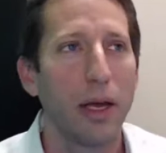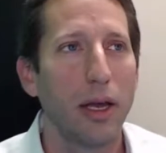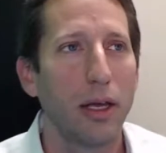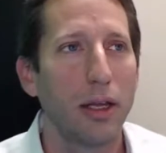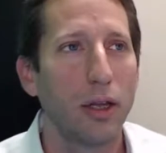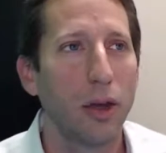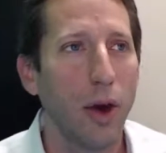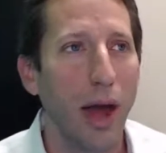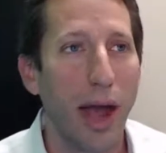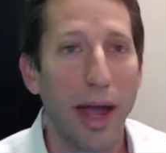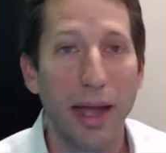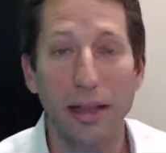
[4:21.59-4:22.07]

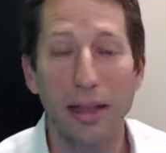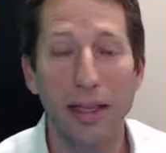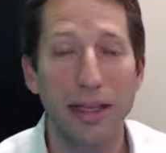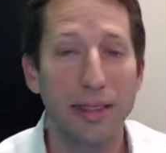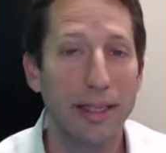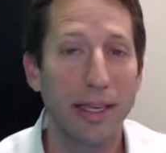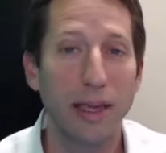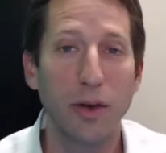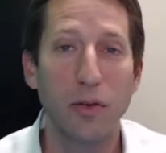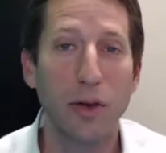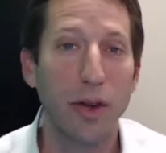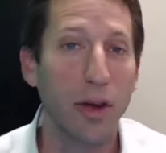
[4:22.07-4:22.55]
hey,
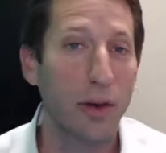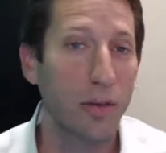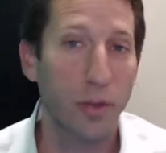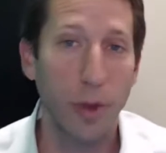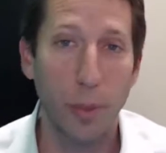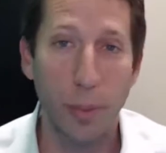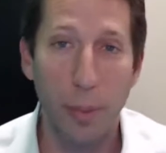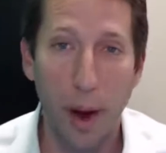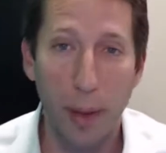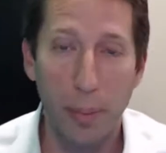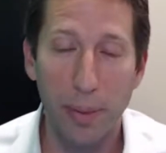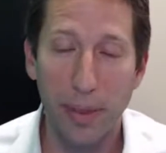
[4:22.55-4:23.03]
let's get rid of
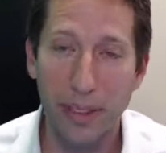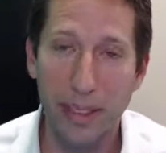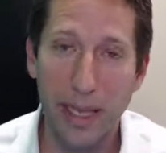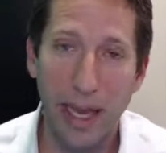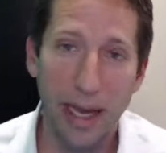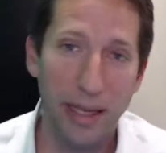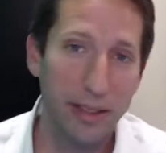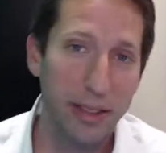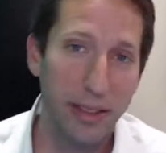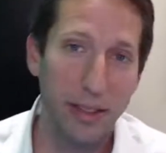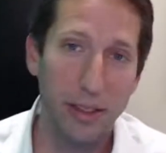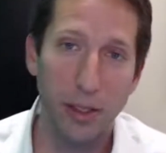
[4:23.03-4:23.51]
the property
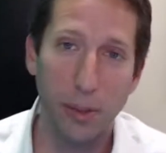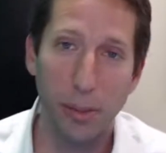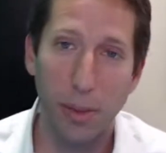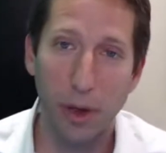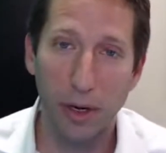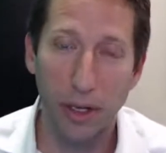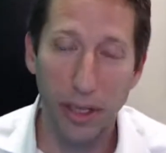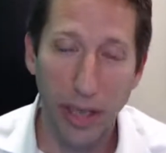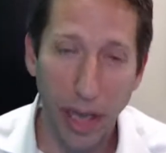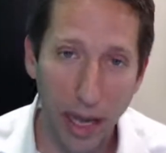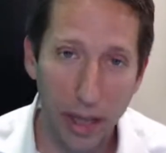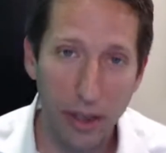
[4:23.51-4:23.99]
tax system
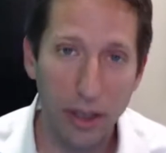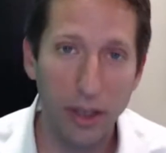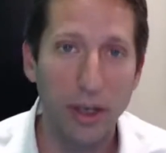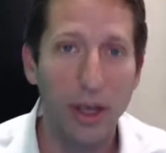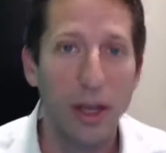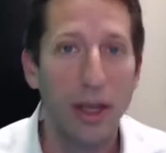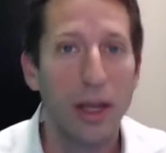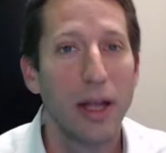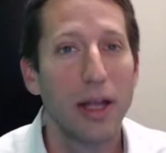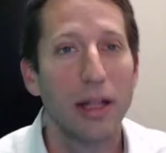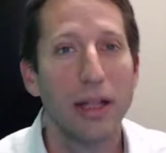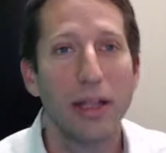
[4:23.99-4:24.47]
altogether.
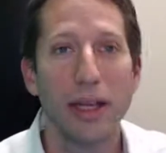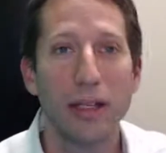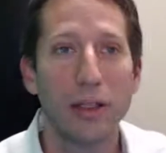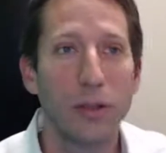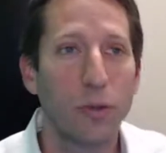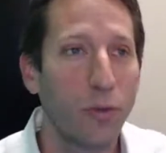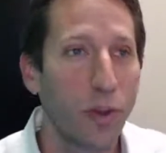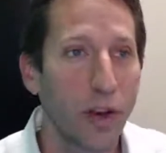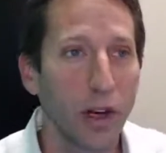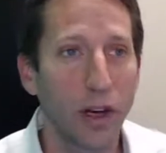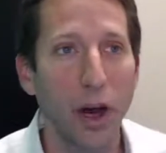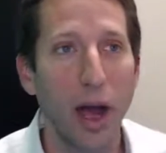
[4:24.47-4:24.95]
Let's
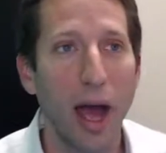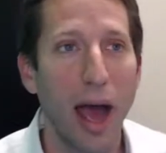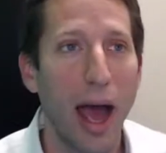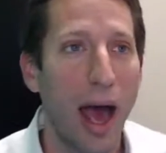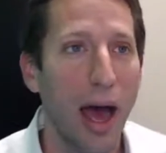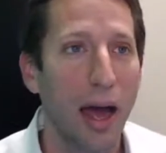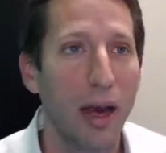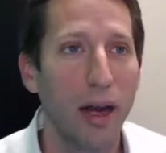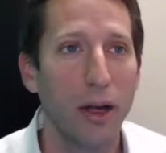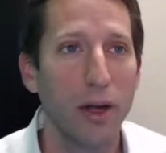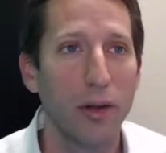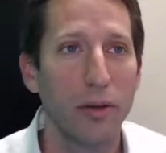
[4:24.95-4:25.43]
figure out
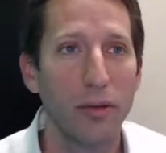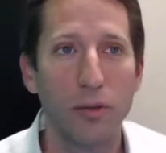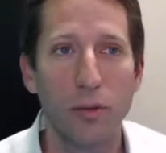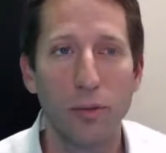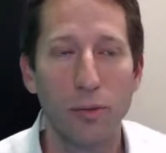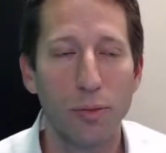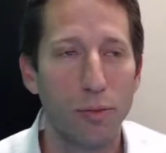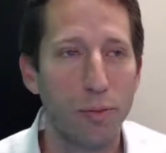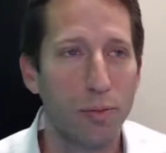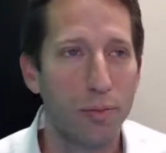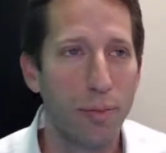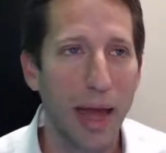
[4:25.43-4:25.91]
how to
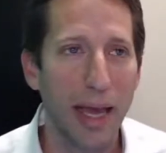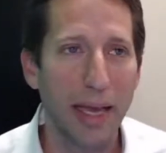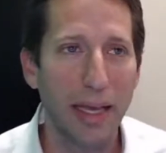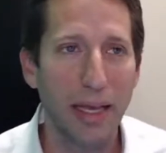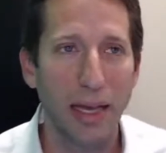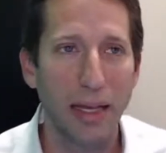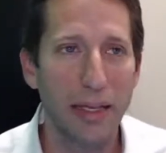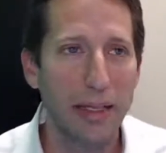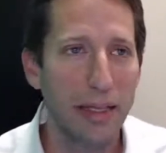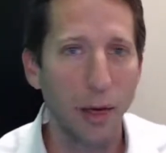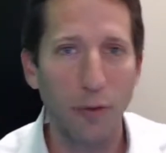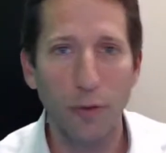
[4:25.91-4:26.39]
make
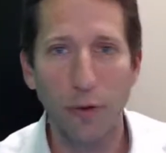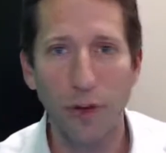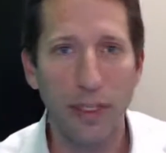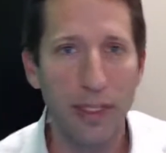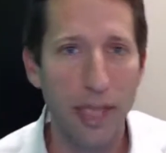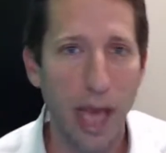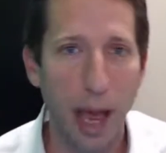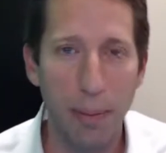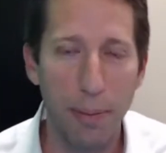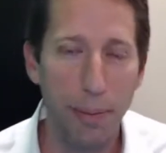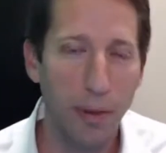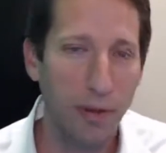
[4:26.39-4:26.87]
a different
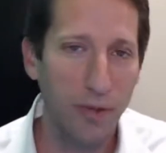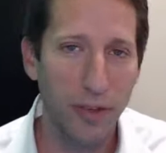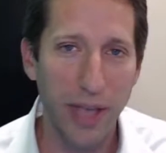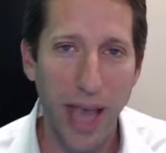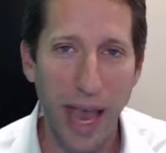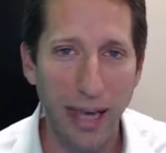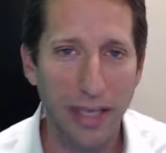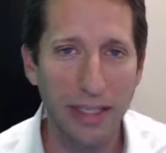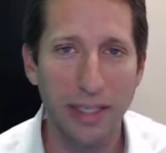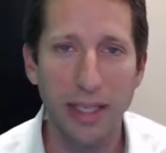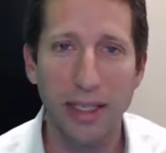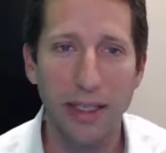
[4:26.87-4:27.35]
type of
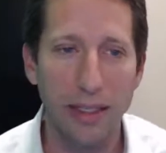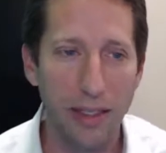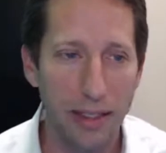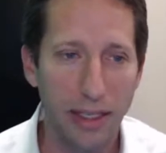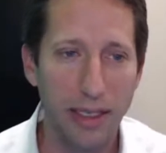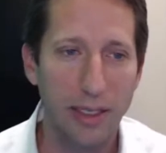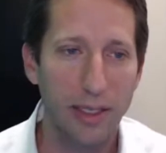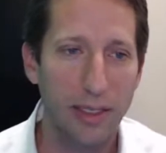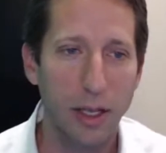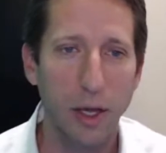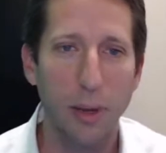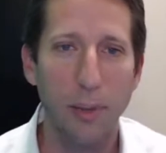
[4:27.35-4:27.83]
taxing
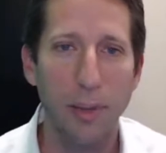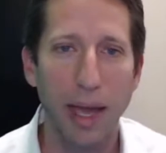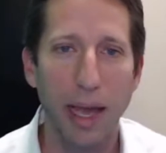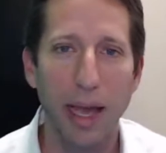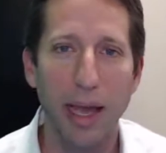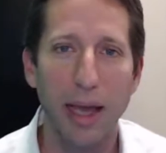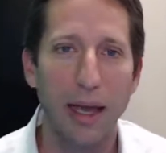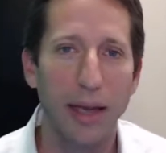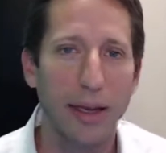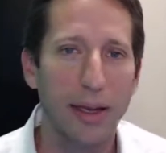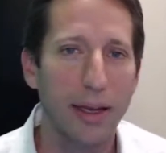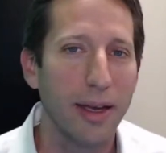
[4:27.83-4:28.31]
system.
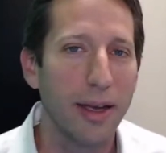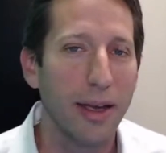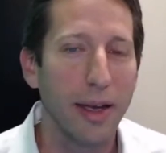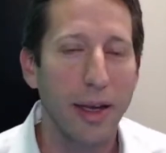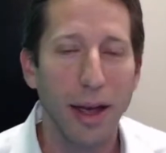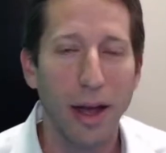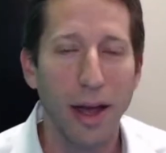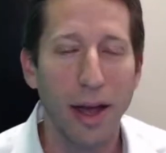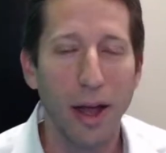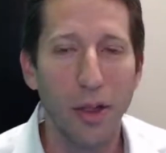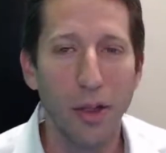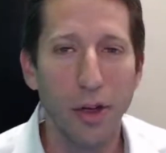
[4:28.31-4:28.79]
And
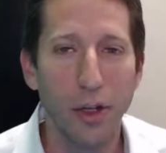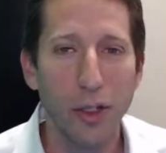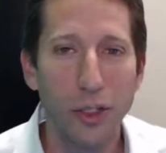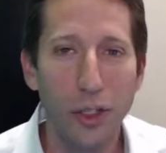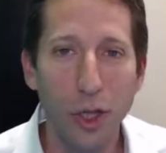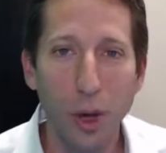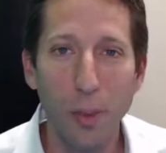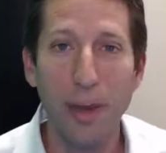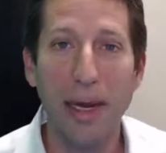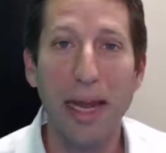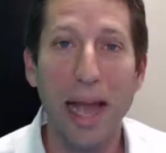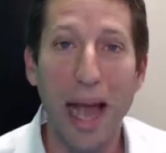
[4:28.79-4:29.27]
there's
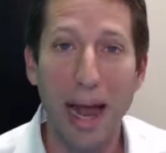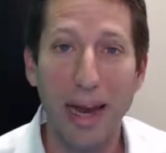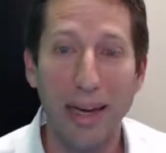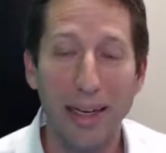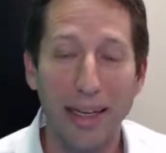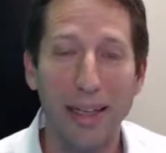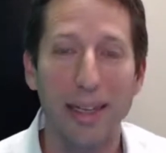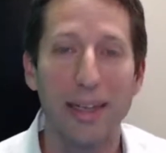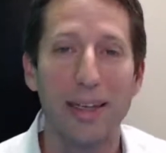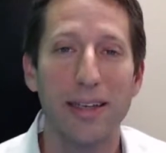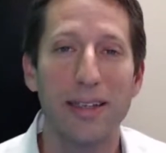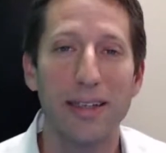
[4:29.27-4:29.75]
so many
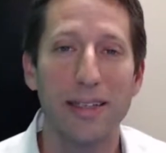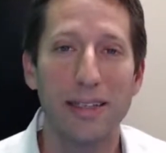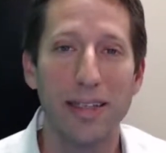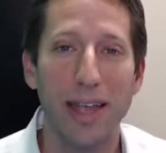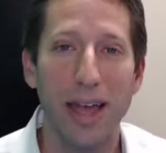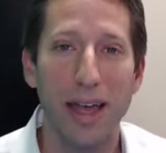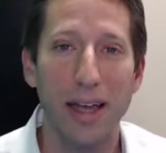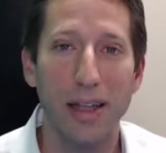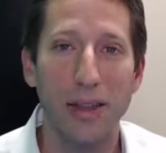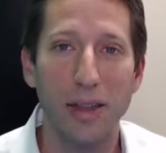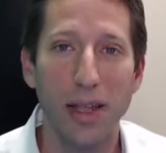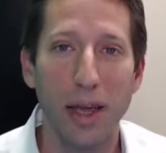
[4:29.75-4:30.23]
ideas
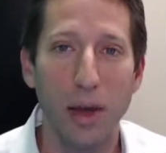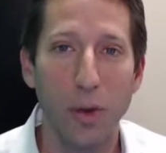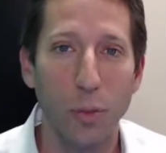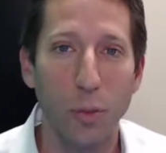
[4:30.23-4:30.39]
that